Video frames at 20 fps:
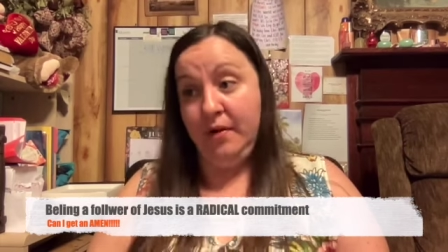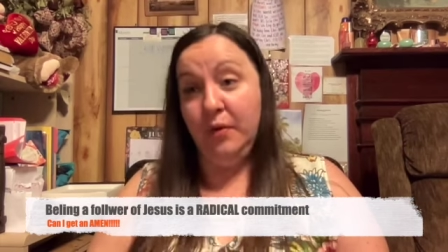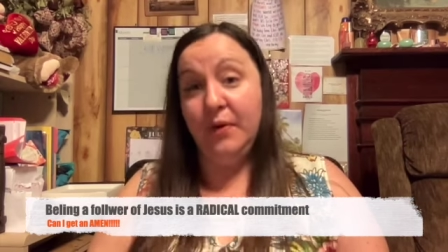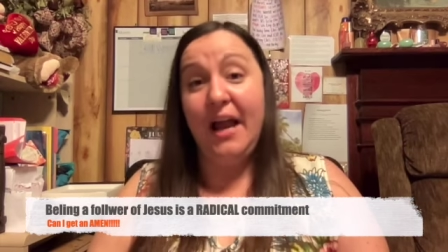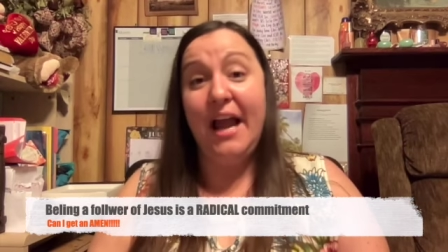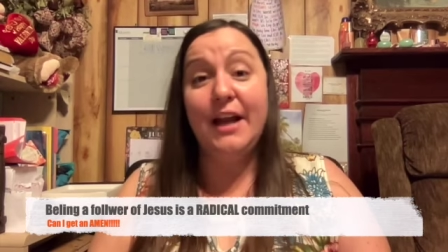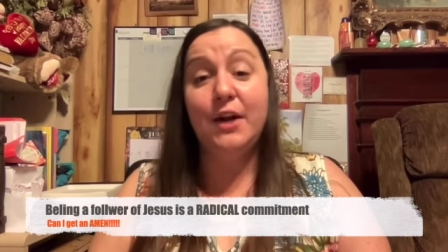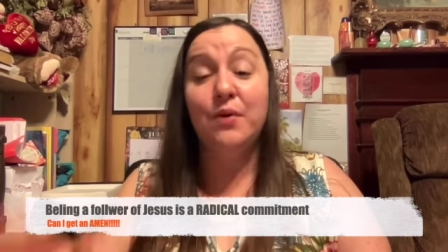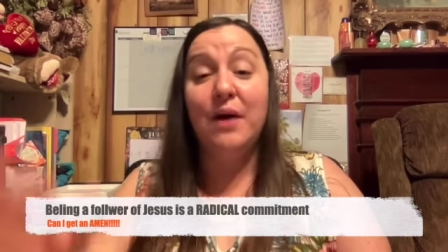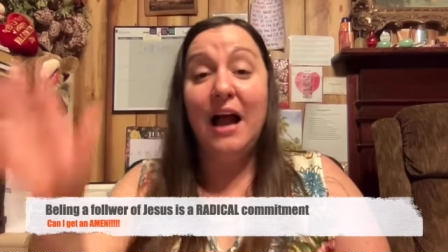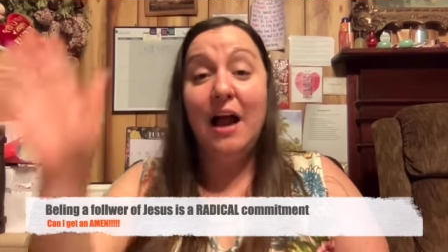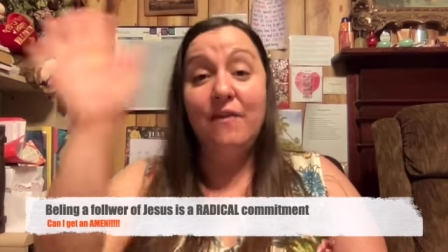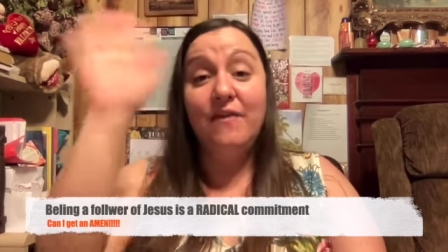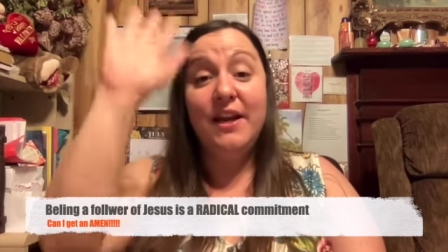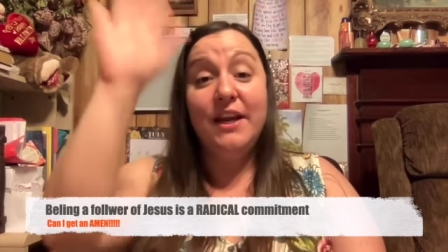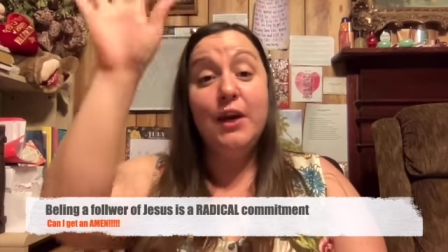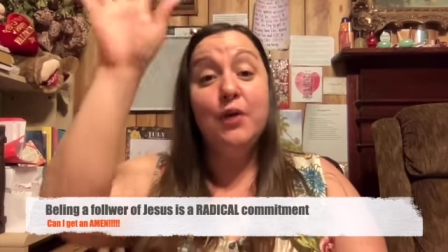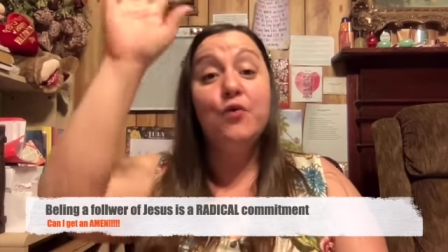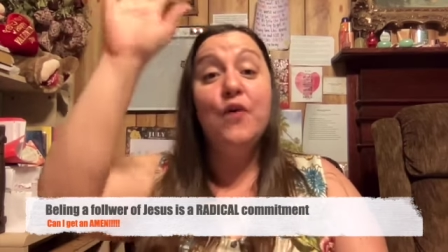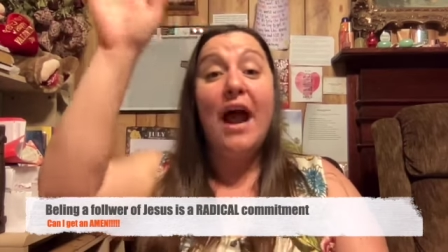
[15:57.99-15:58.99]
Okay, do I have
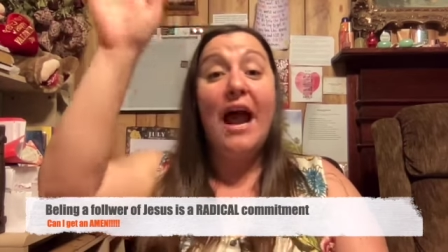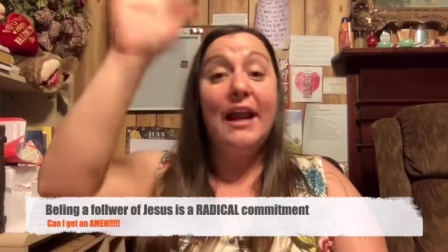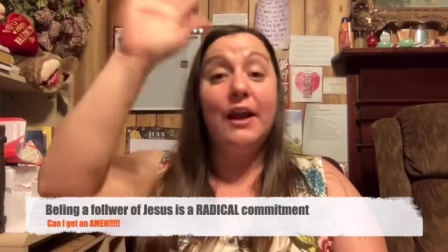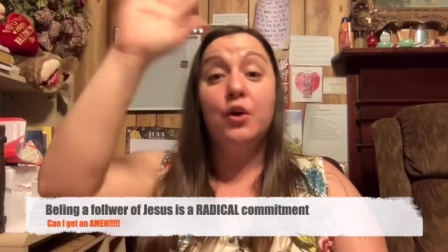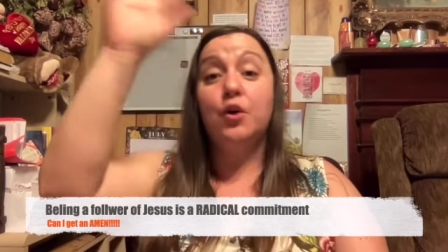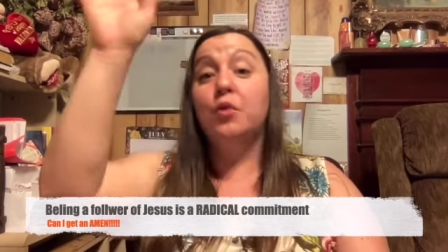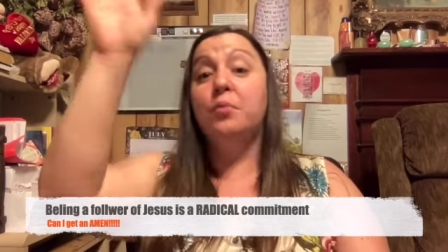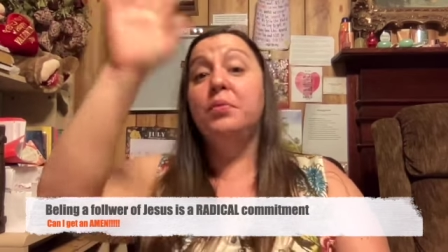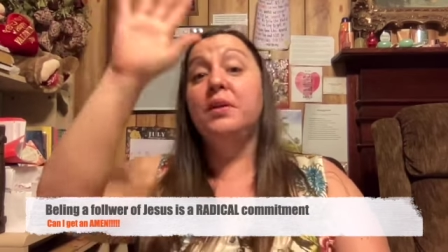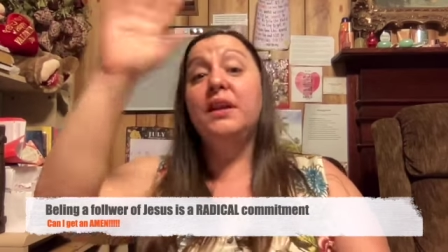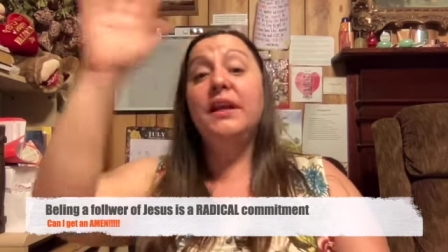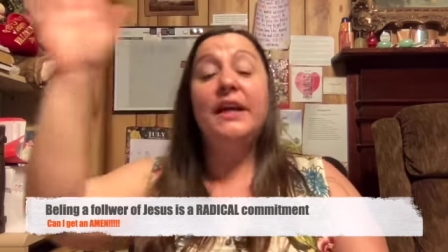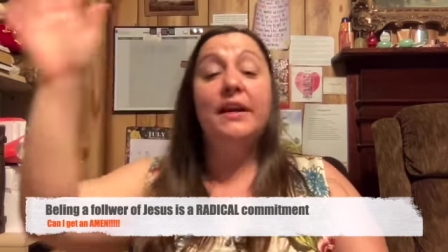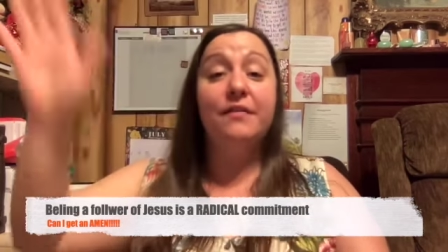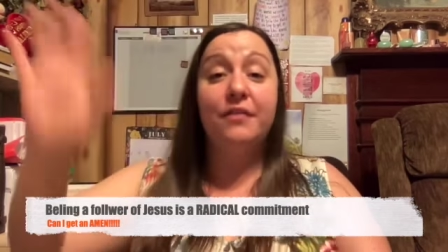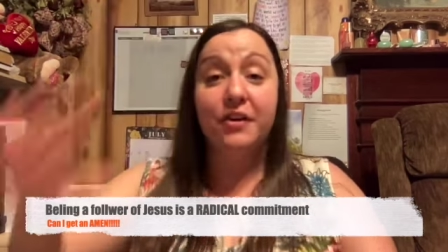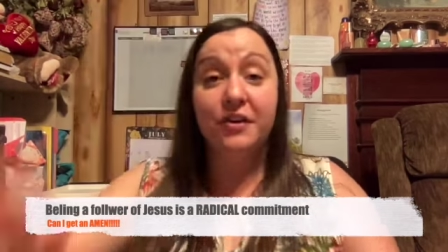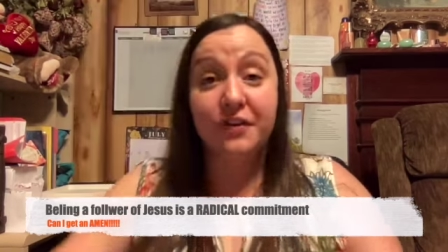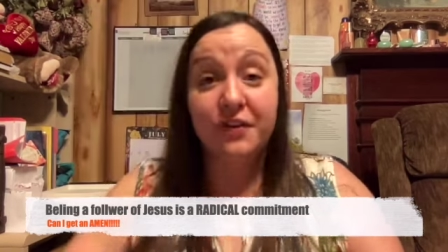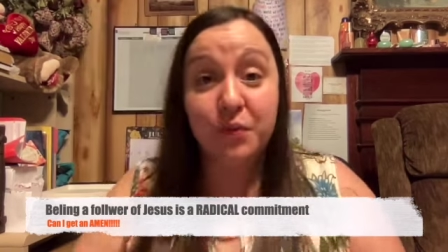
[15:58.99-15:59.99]
any radical
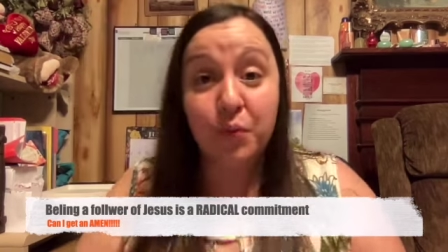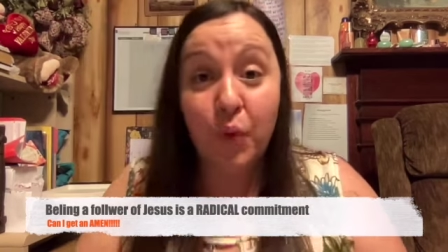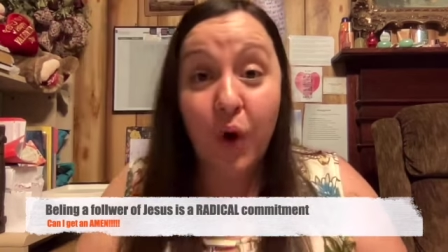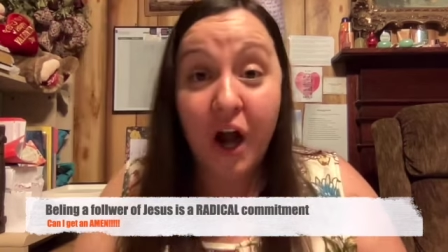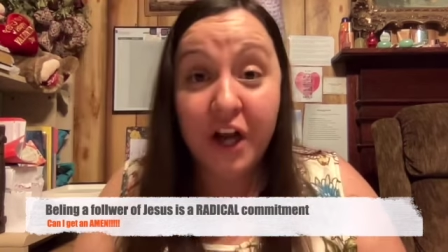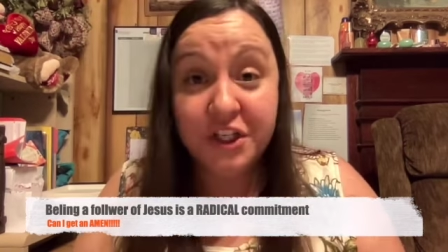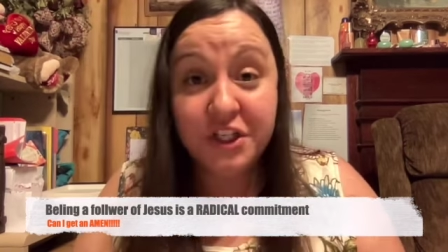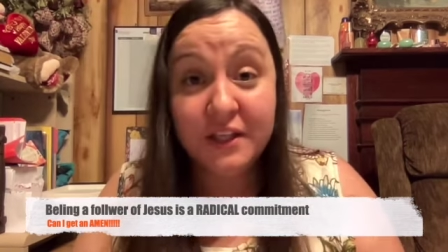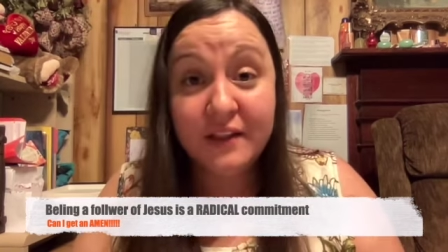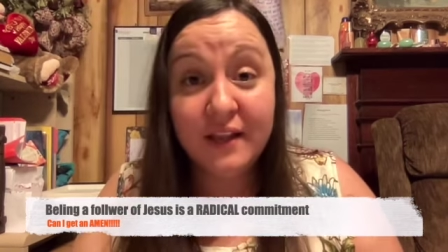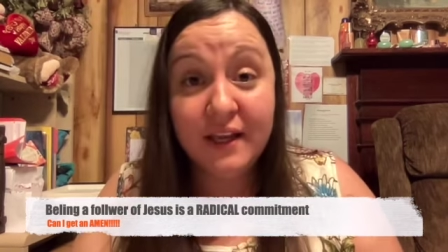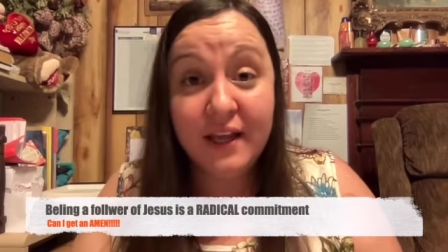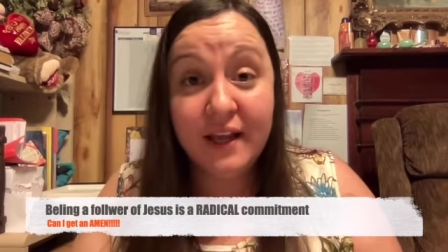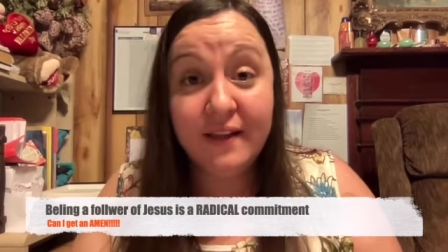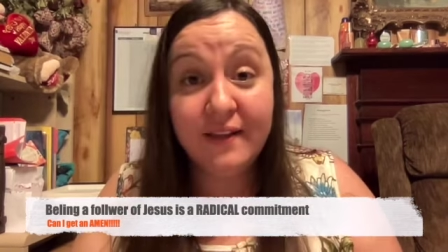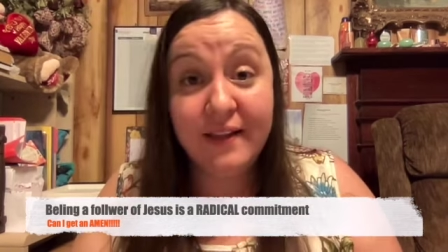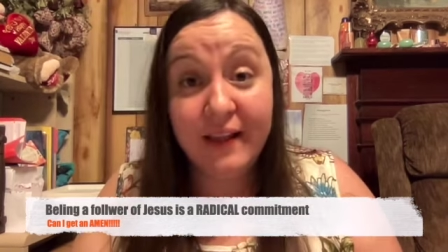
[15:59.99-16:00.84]
believers watching this?